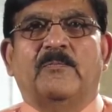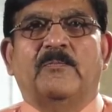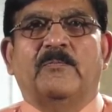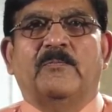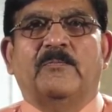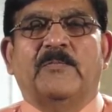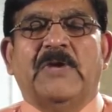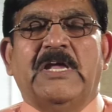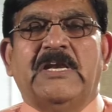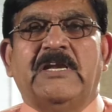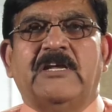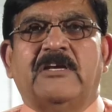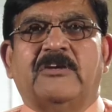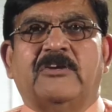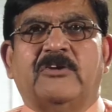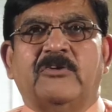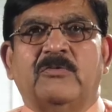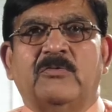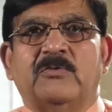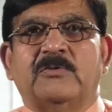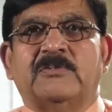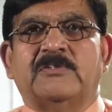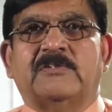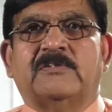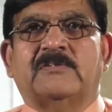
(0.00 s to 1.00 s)

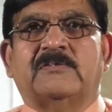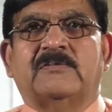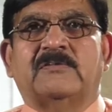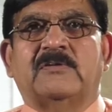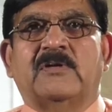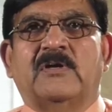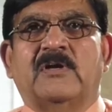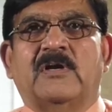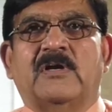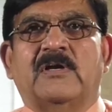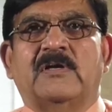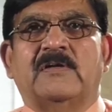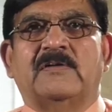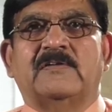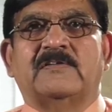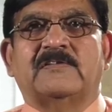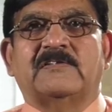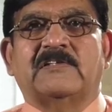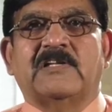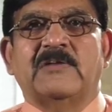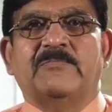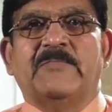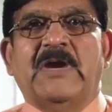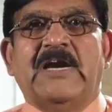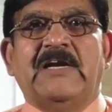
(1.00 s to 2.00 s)
manicules,
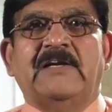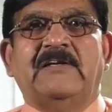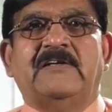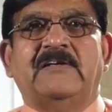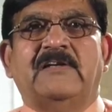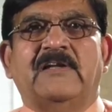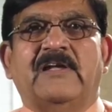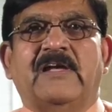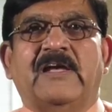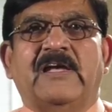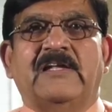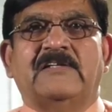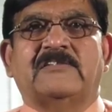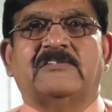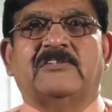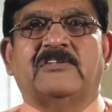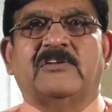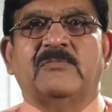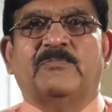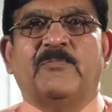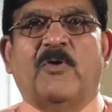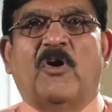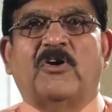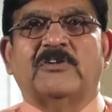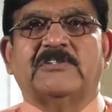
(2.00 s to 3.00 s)
cement is
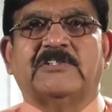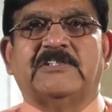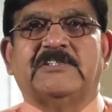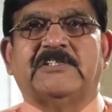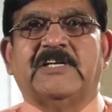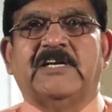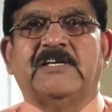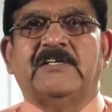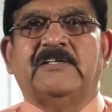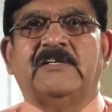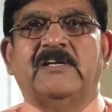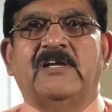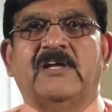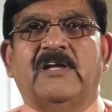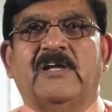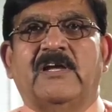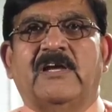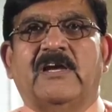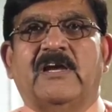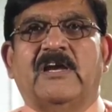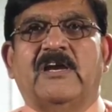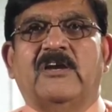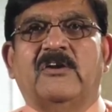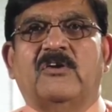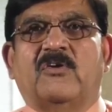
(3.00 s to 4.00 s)
deposited
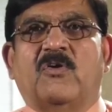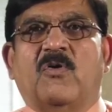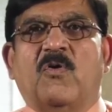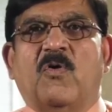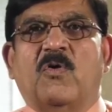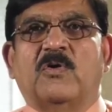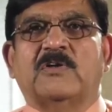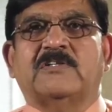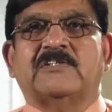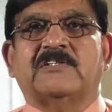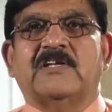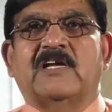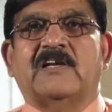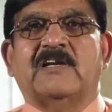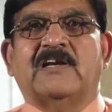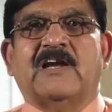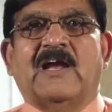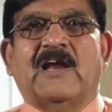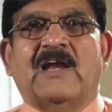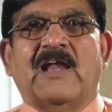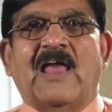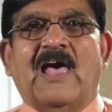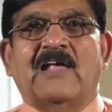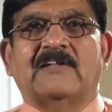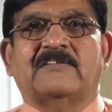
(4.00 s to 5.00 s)
in coarser
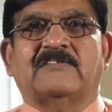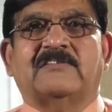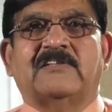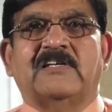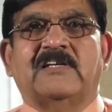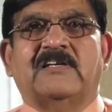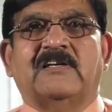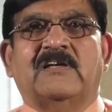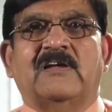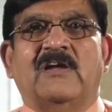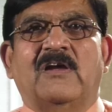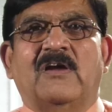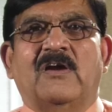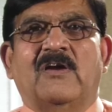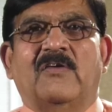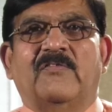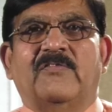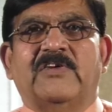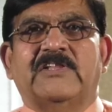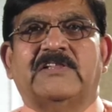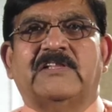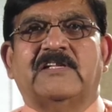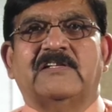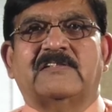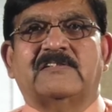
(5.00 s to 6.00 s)
clastic
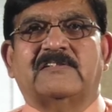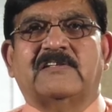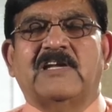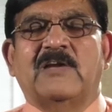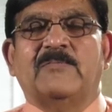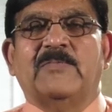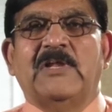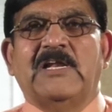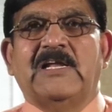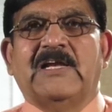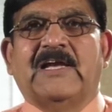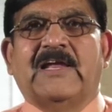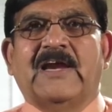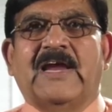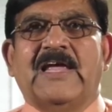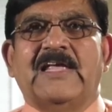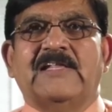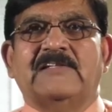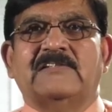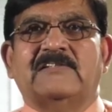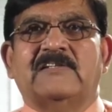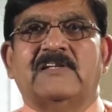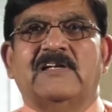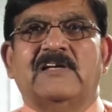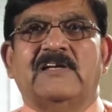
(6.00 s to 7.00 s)
with stable
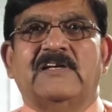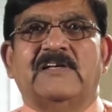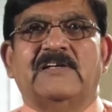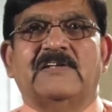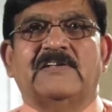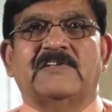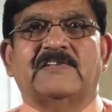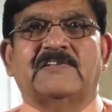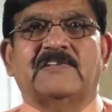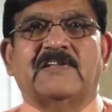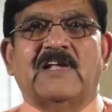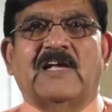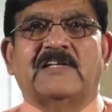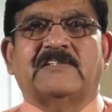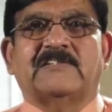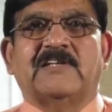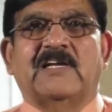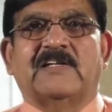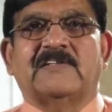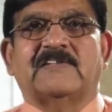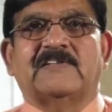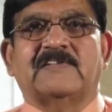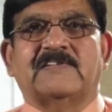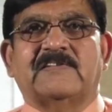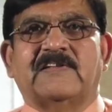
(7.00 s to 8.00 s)
grains such
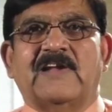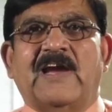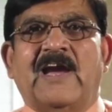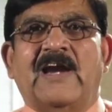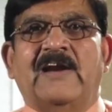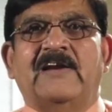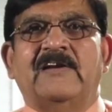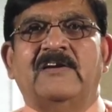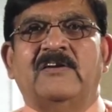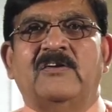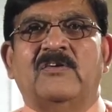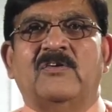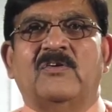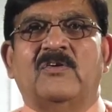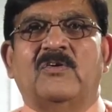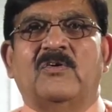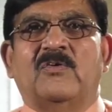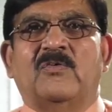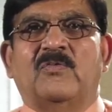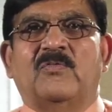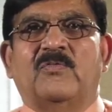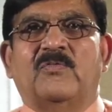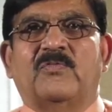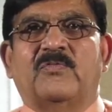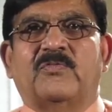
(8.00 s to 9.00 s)
as sand,
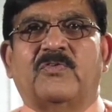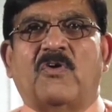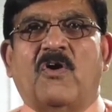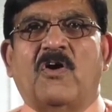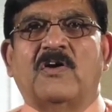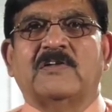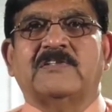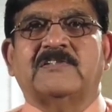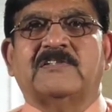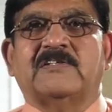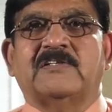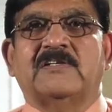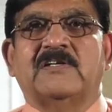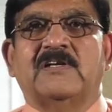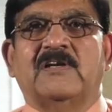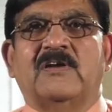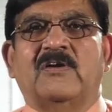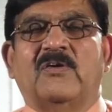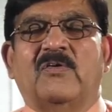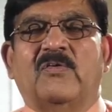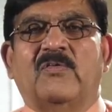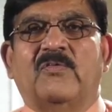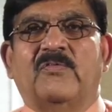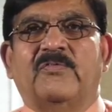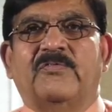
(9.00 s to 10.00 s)
frost,
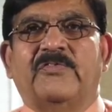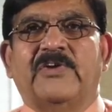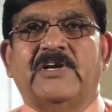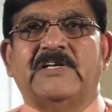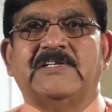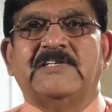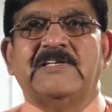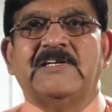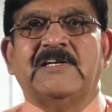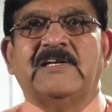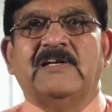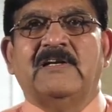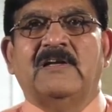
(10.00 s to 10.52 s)
wedding